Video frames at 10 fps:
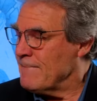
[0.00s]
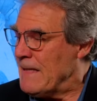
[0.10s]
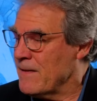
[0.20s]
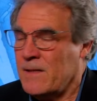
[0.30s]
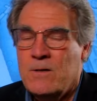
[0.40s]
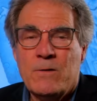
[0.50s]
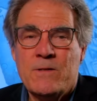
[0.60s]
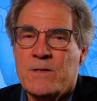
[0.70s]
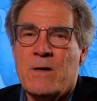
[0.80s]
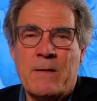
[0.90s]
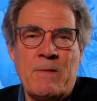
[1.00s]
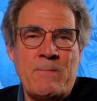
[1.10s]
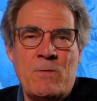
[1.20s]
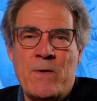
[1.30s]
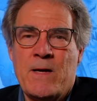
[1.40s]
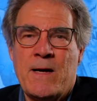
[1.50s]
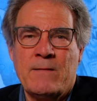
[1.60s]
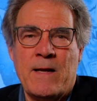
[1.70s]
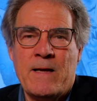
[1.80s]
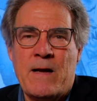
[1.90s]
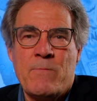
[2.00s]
you know, it's, I, I, mean, we got like, uh,